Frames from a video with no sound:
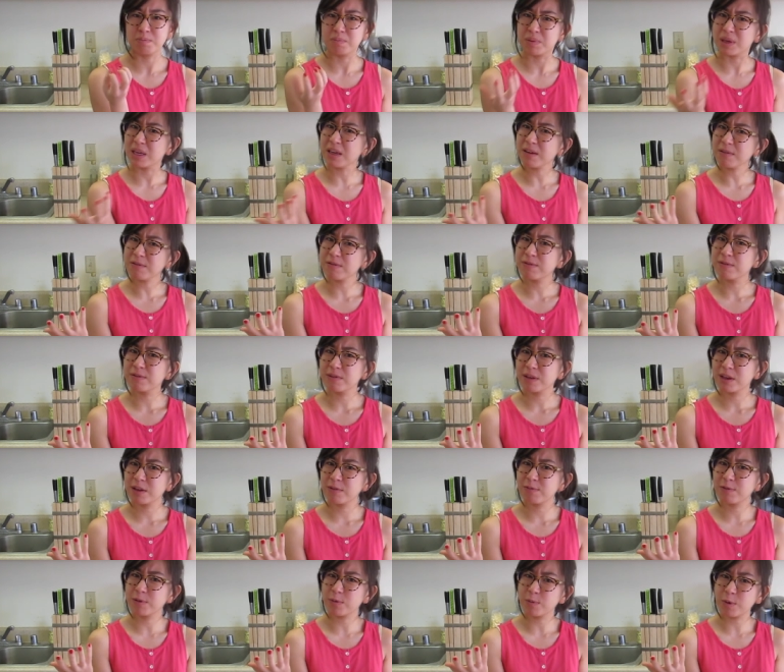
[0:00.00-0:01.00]
beef
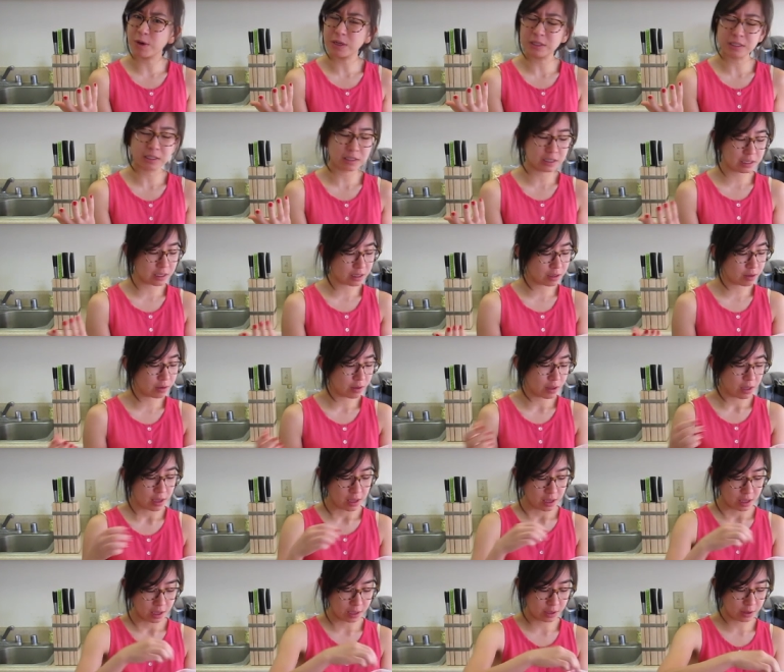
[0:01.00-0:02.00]
if you wanted to,
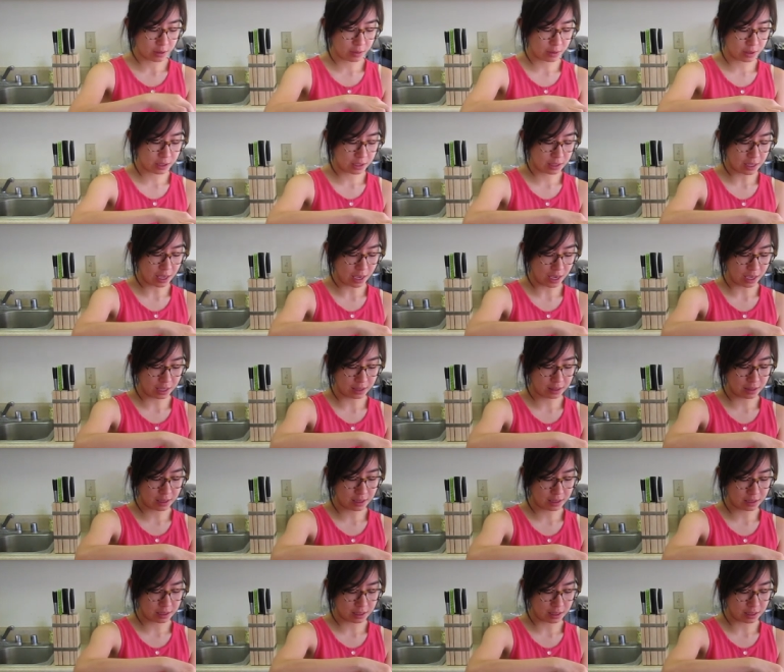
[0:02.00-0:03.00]
and go ahead and add
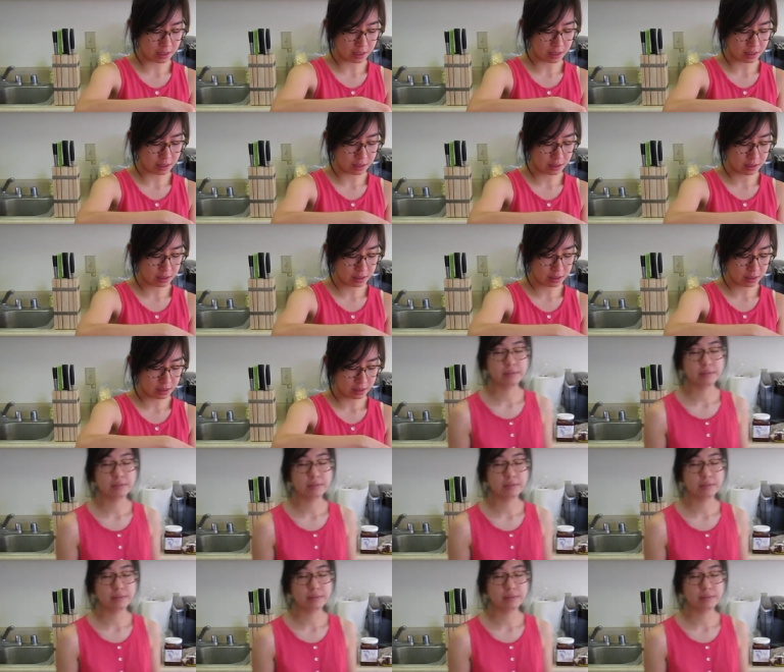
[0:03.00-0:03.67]
that in.